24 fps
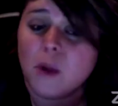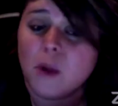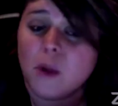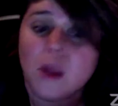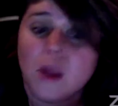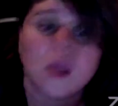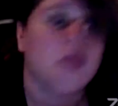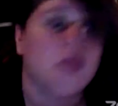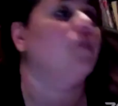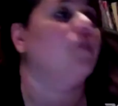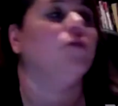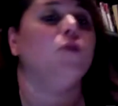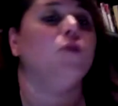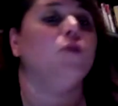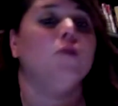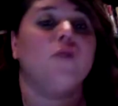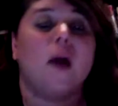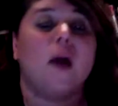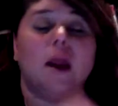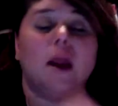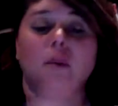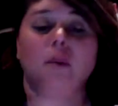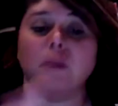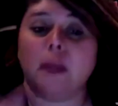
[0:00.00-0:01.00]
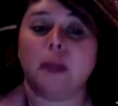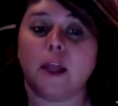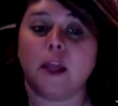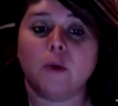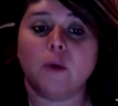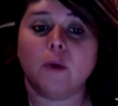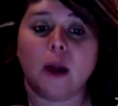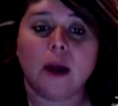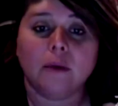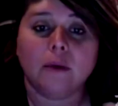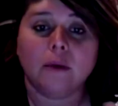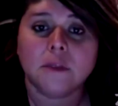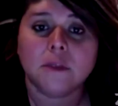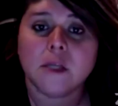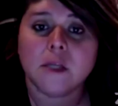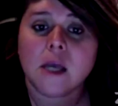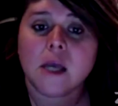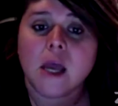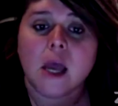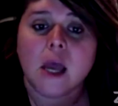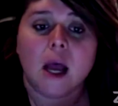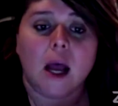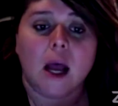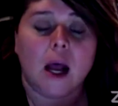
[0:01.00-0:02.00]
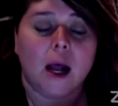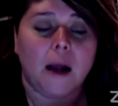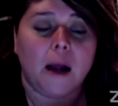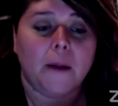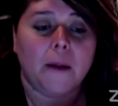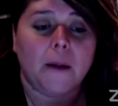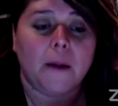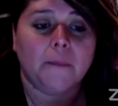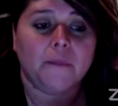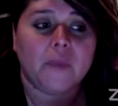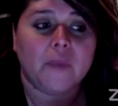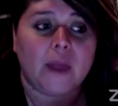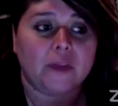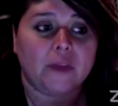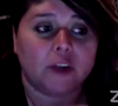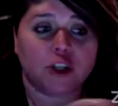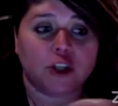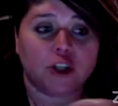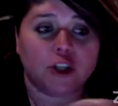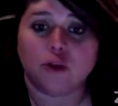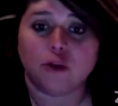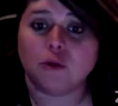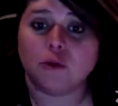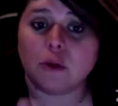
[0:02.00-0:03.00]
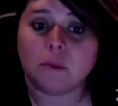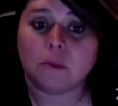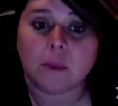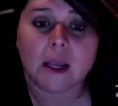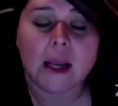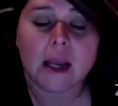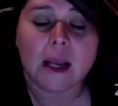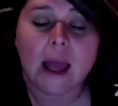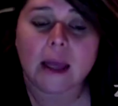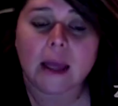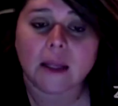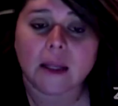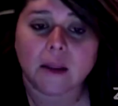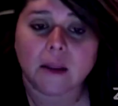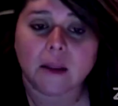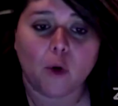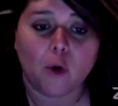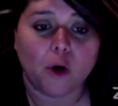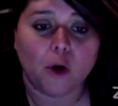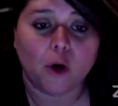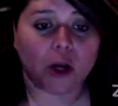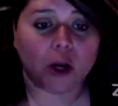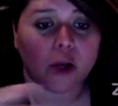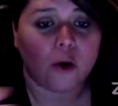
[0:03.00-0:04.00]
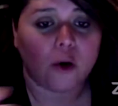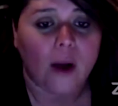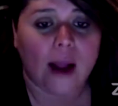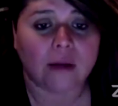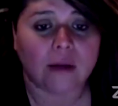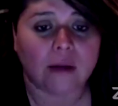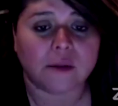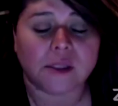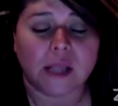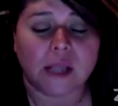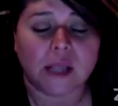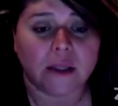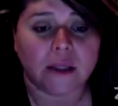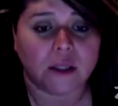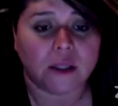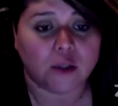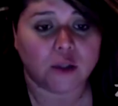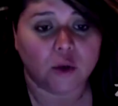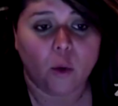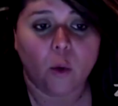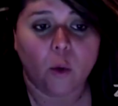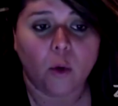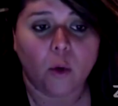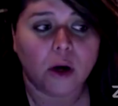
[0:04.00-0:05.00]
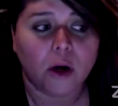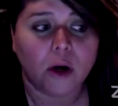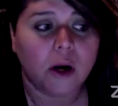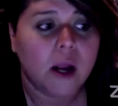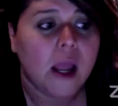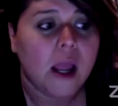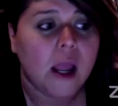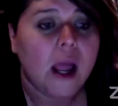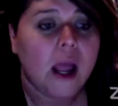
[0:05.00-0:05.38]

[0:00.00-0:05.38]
if you've got a playground that the children meet at in the morning or outside the door,